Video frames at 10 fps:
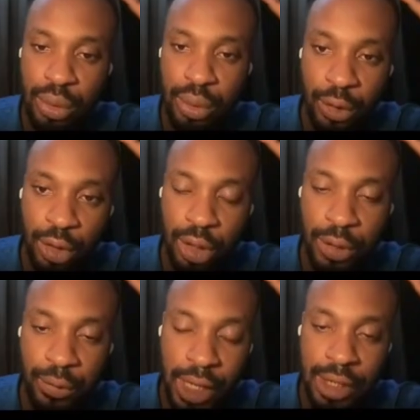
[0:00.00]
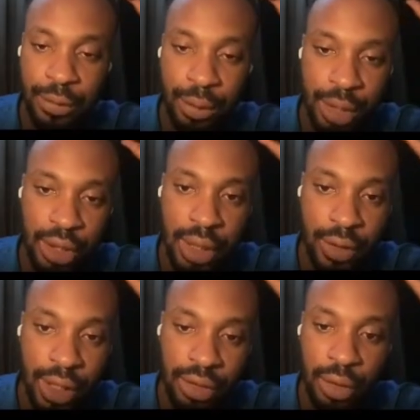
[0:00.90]
source flight information and
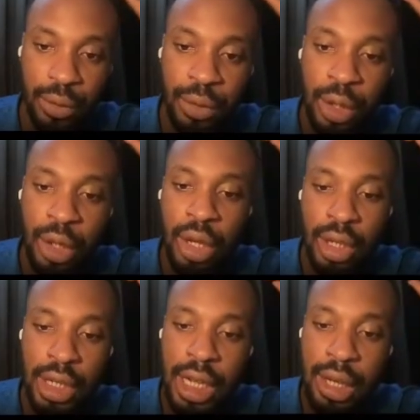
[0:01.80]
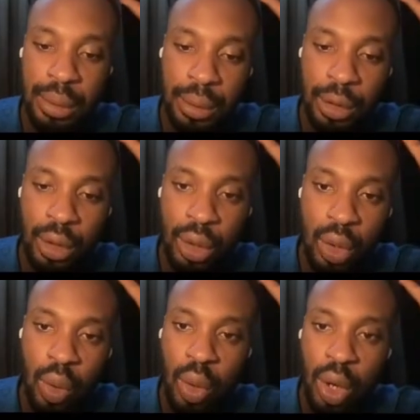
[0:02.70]
every other stuff. Now,
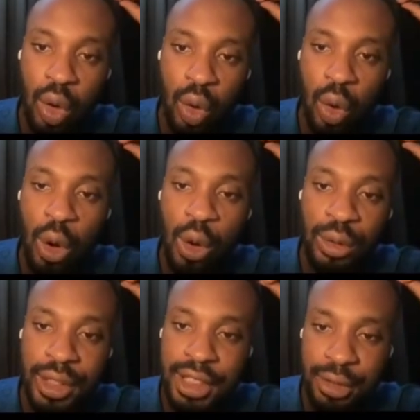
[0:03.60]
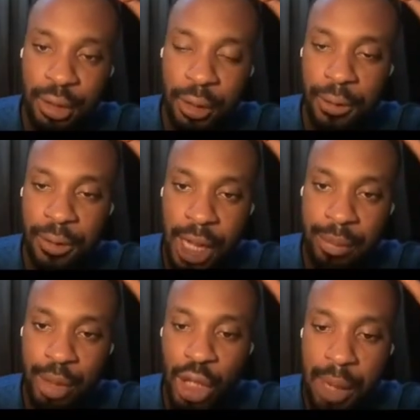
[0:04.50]
all this stuff
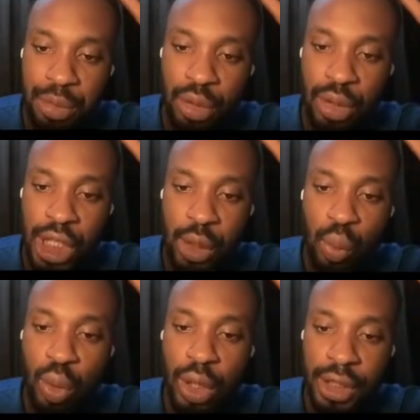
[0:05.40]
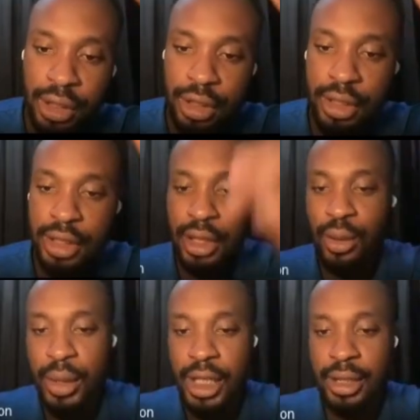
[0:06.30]
can be captured in one
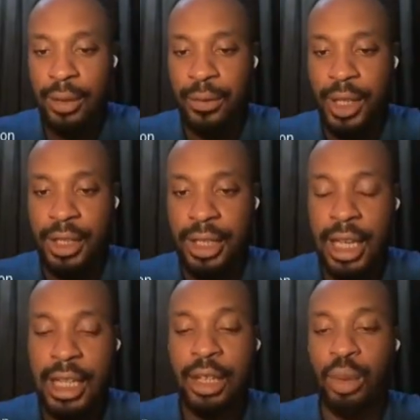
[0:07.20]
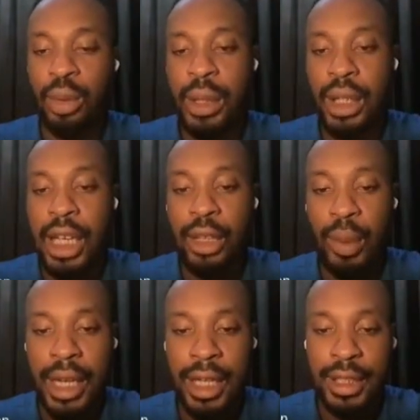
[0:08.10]
single interface, and that's where
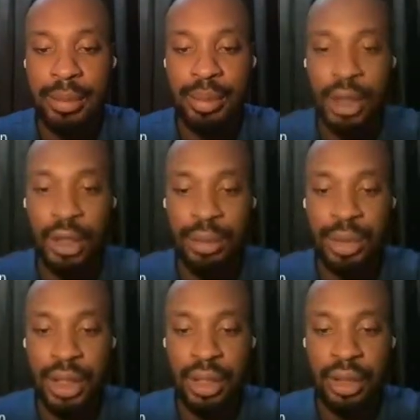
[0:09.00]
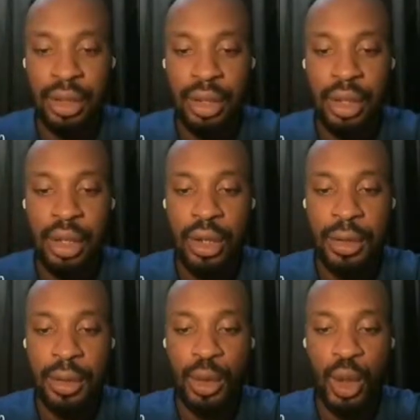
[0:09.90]
NCP comes in.
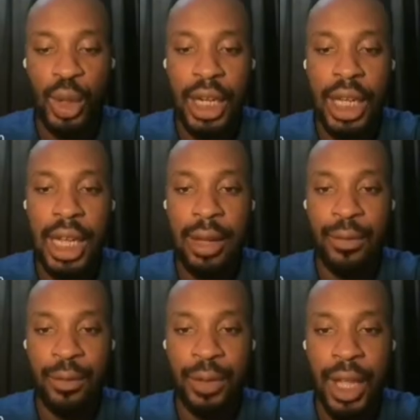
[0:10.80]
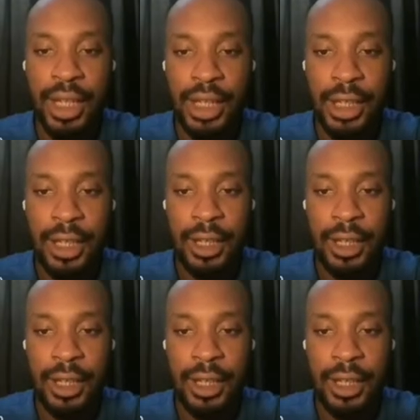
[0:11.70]
So you cannot have the